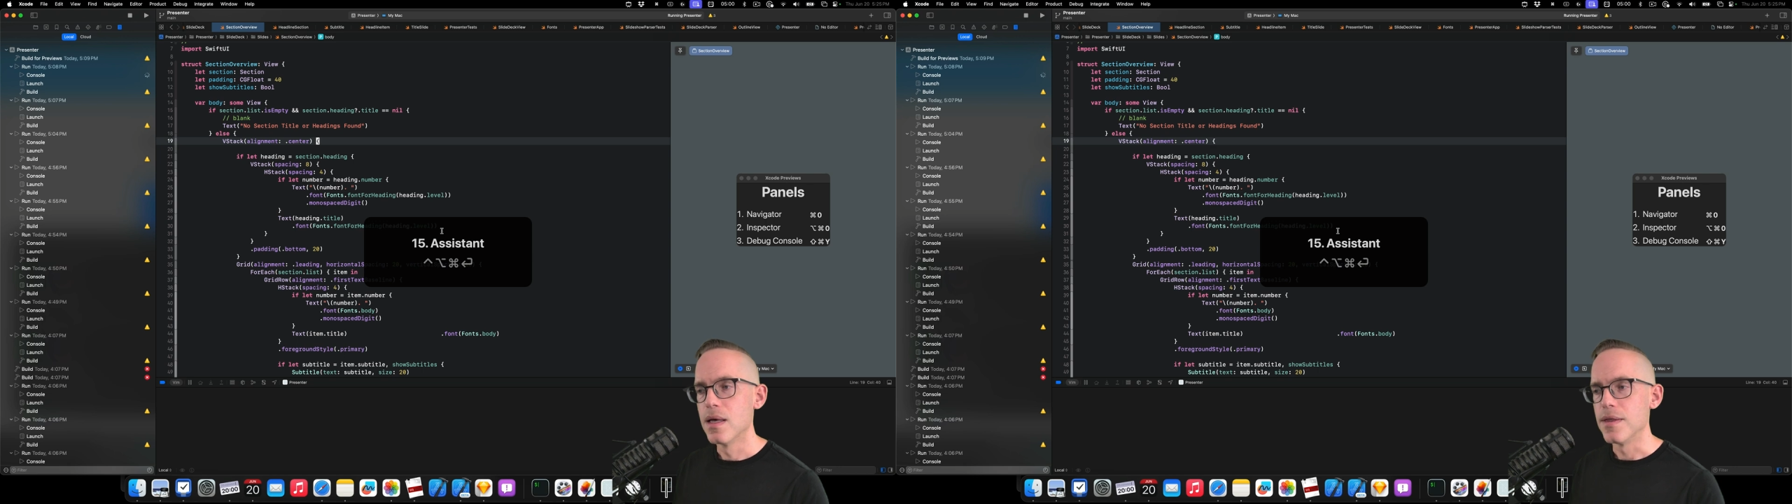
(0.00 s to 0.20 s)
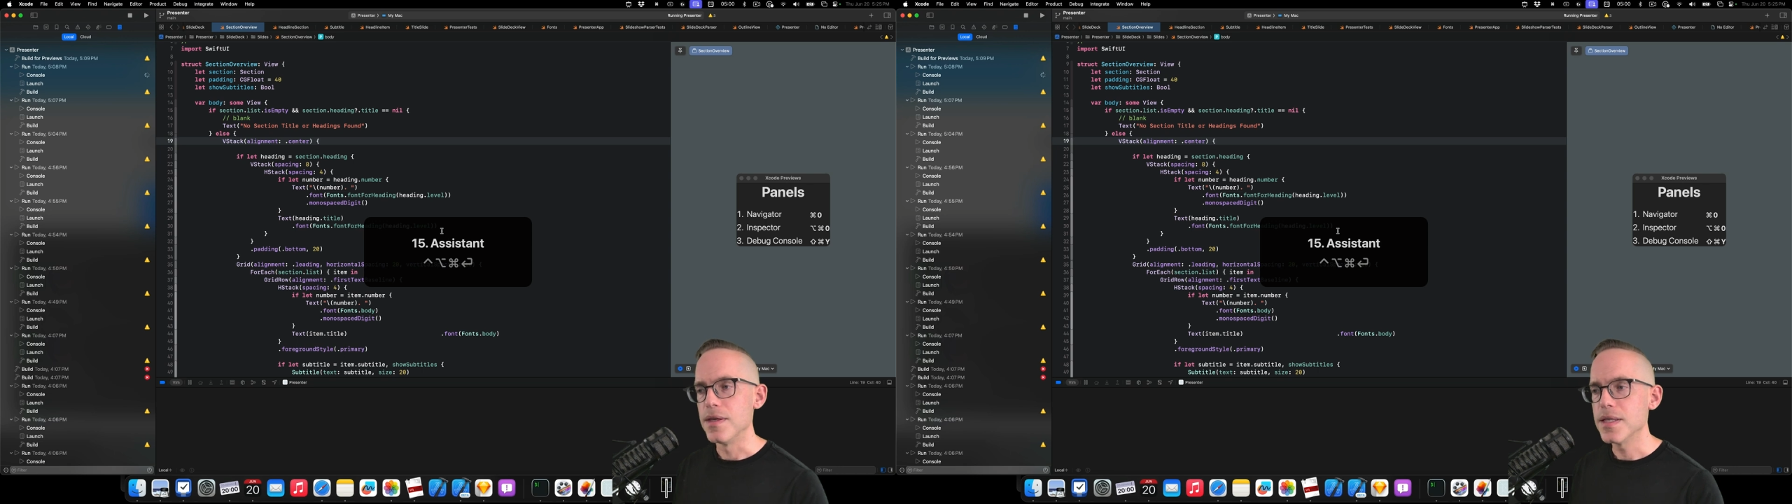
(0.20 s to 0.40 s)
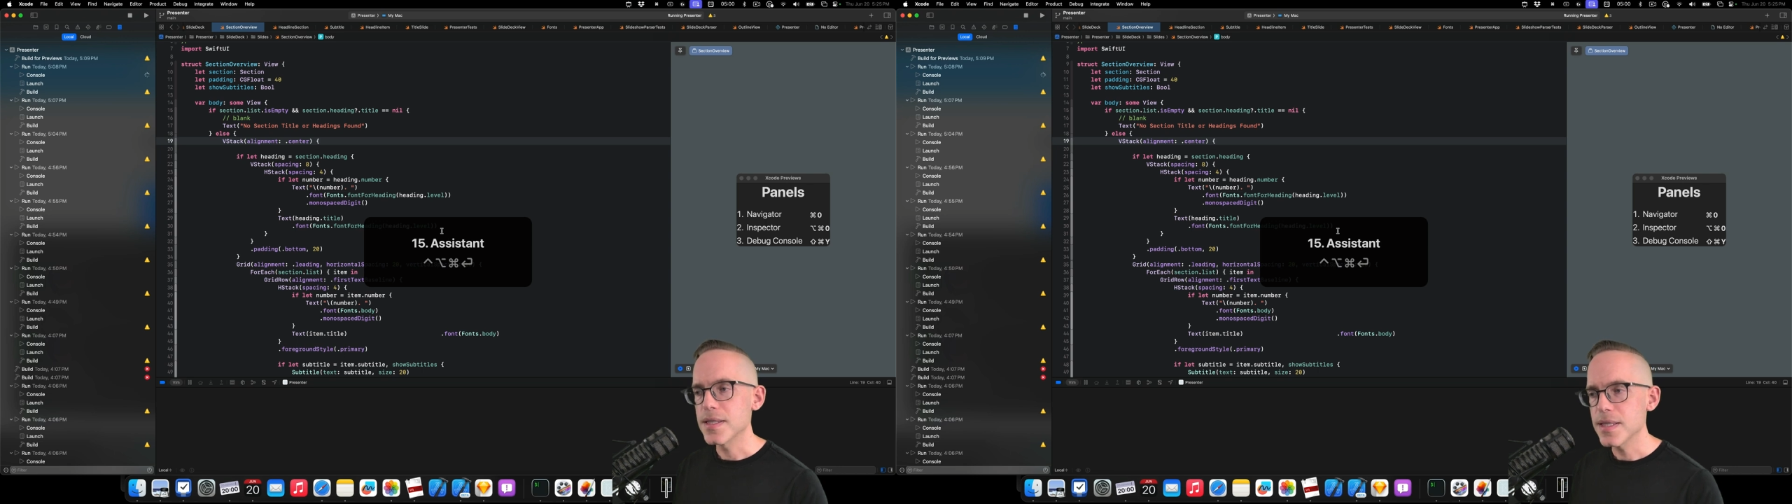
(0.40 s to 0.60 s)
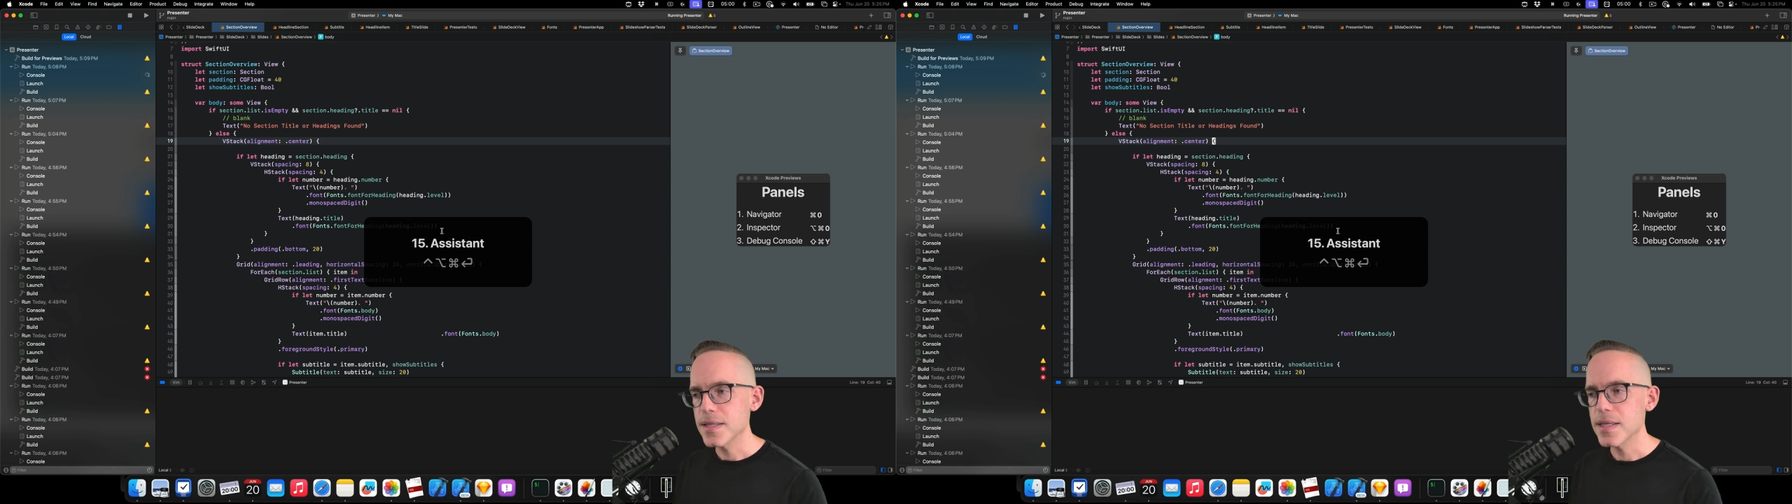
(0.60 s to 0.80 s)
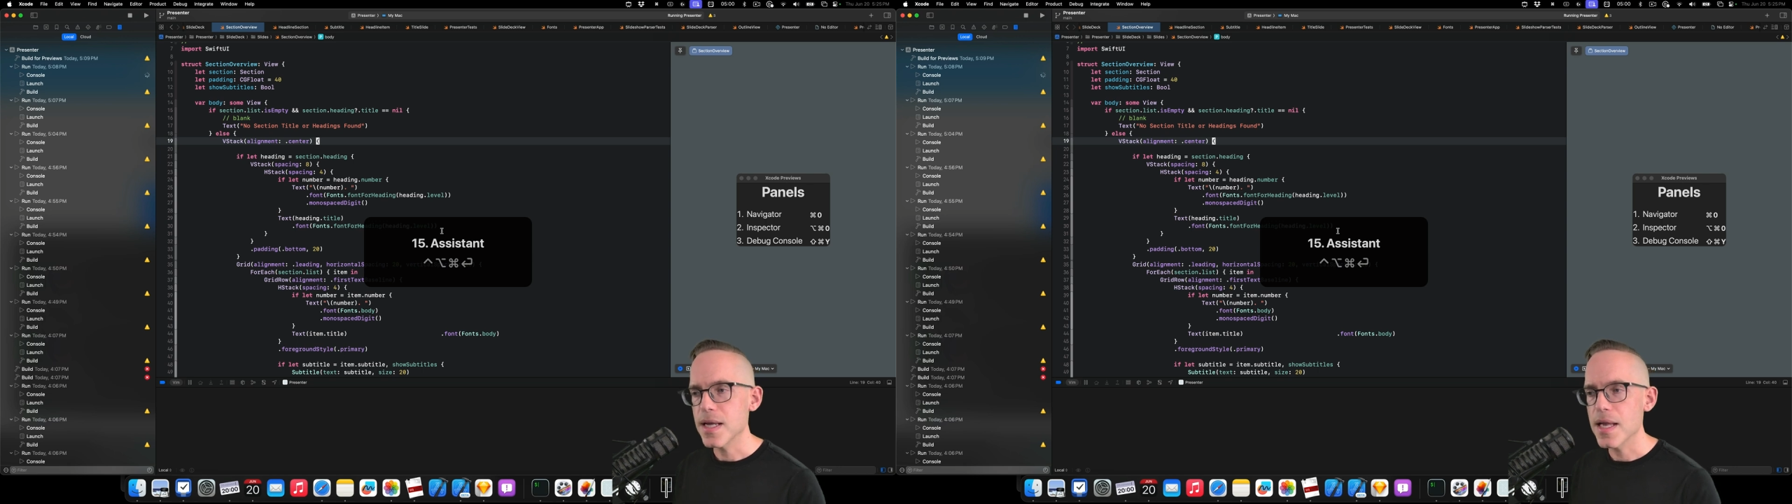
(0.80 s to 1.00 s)
The
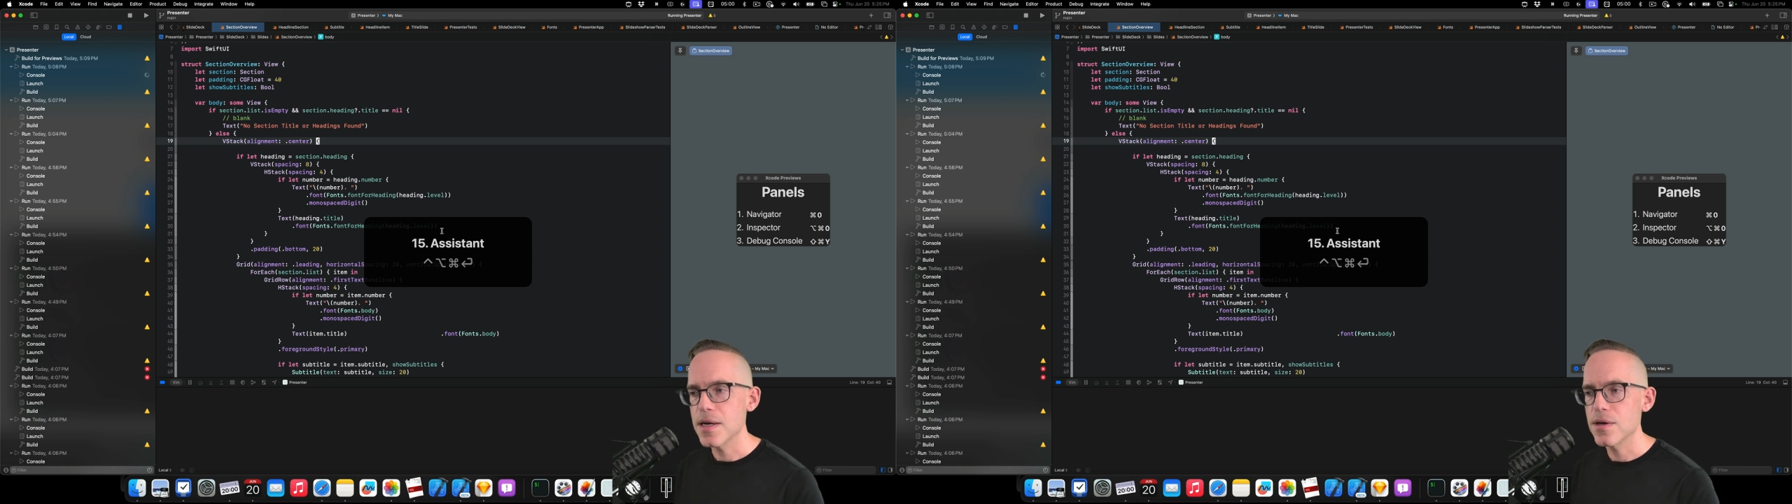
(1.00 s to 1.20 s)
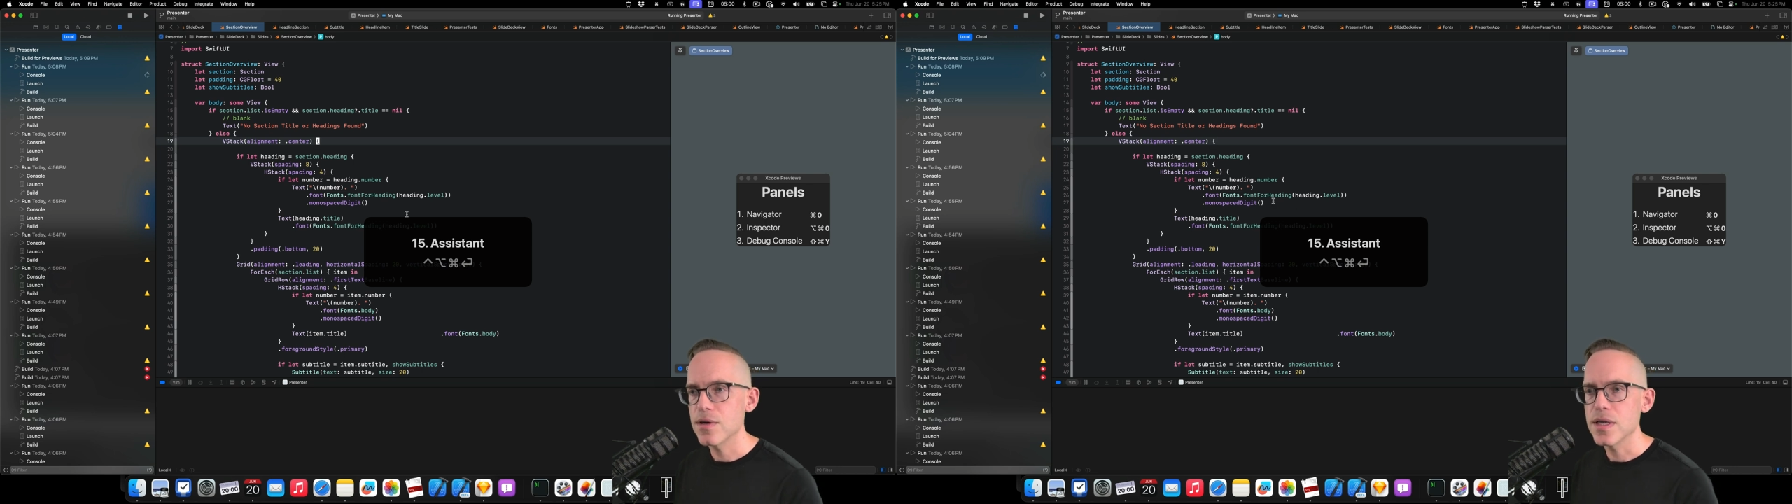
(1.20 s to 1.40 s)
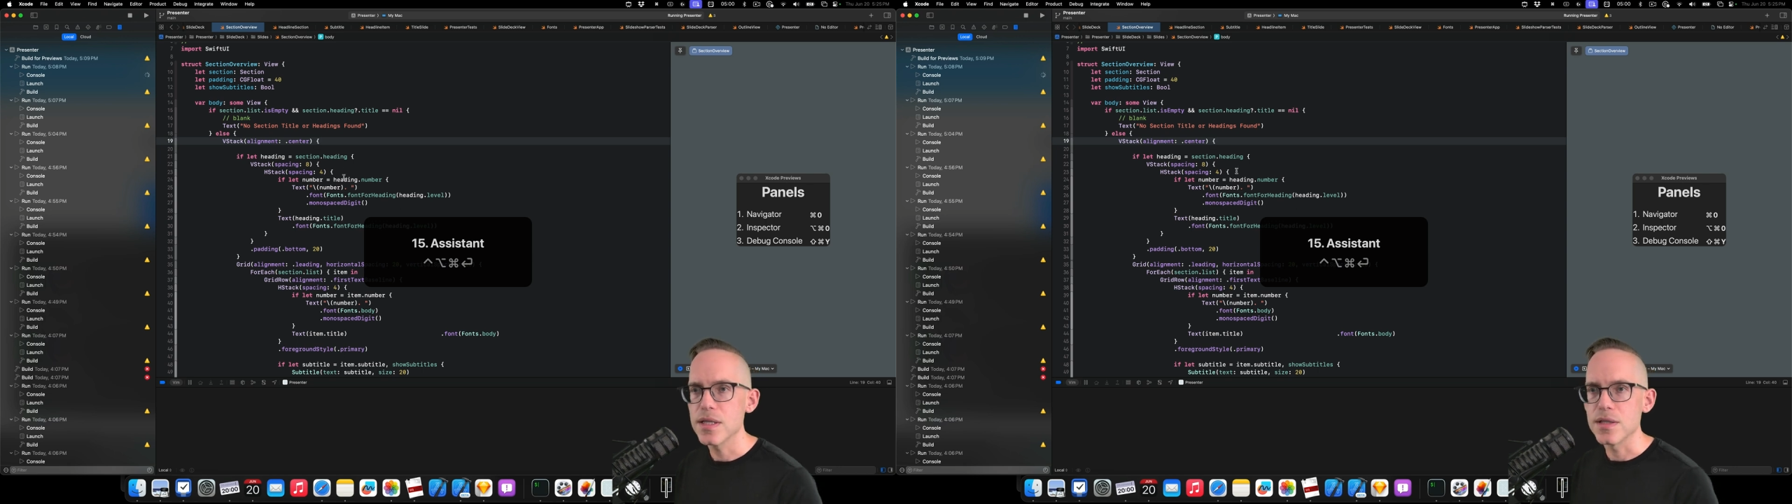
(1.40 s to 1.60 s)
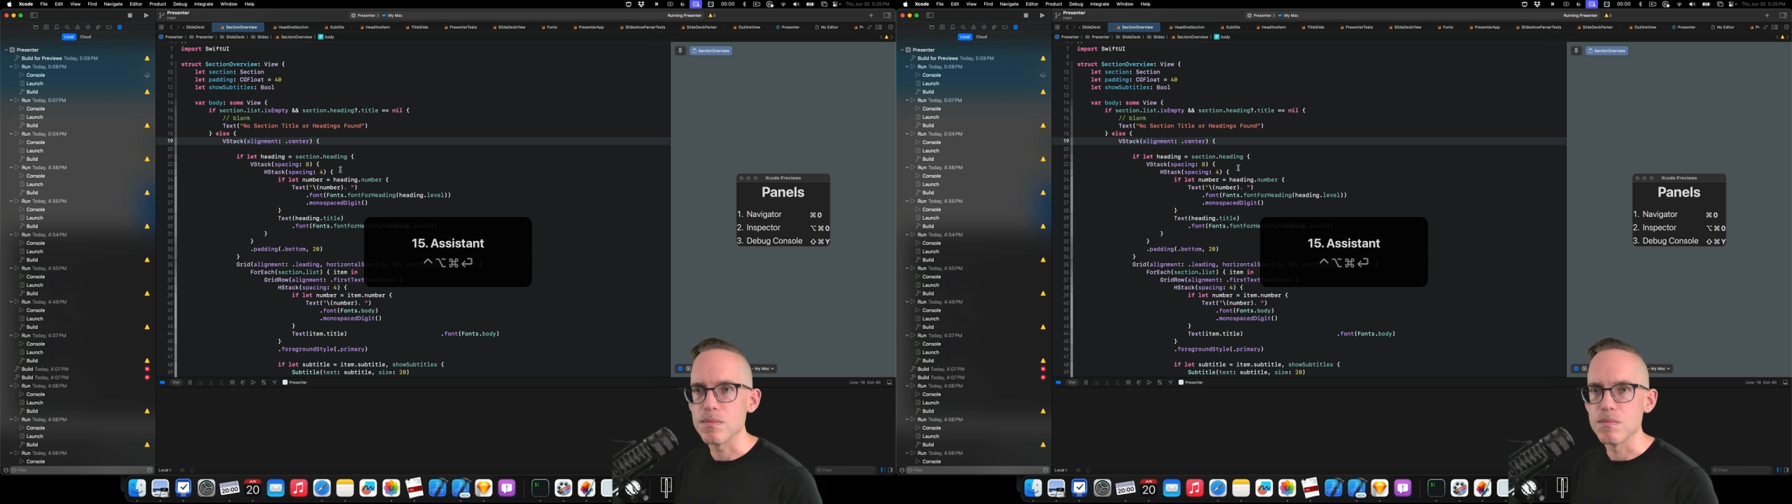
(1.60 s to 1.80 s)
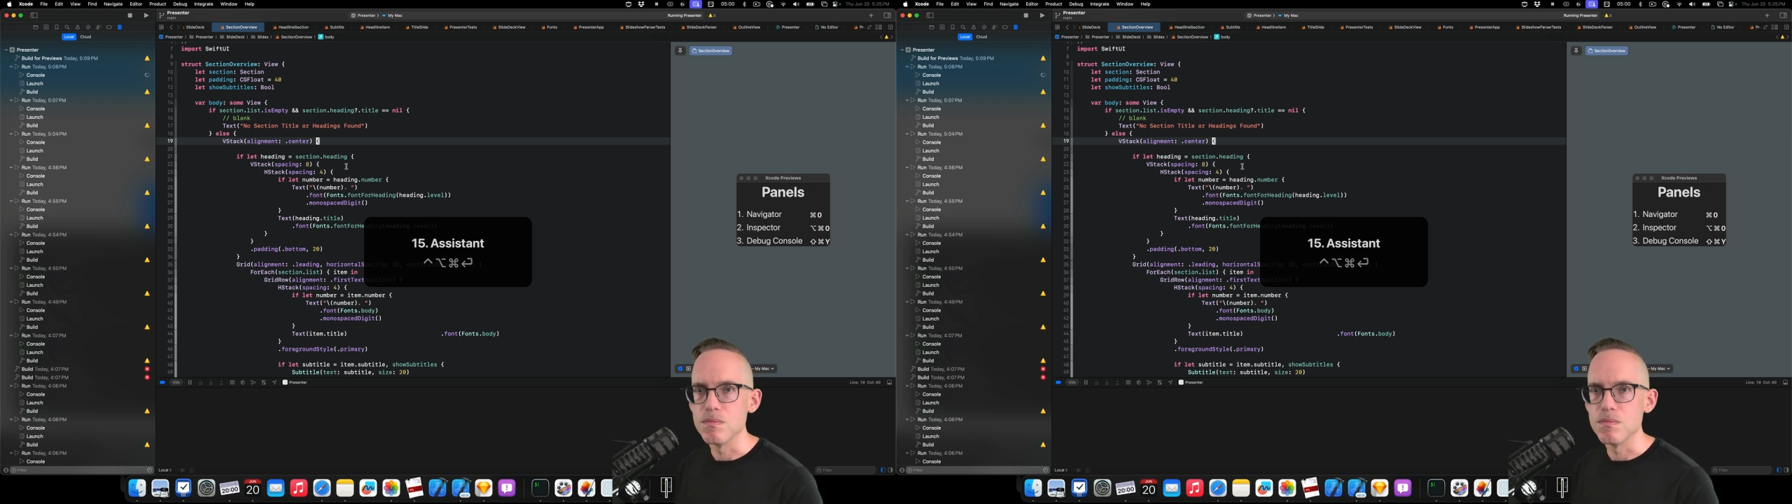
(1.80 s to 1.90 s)
assistant editor is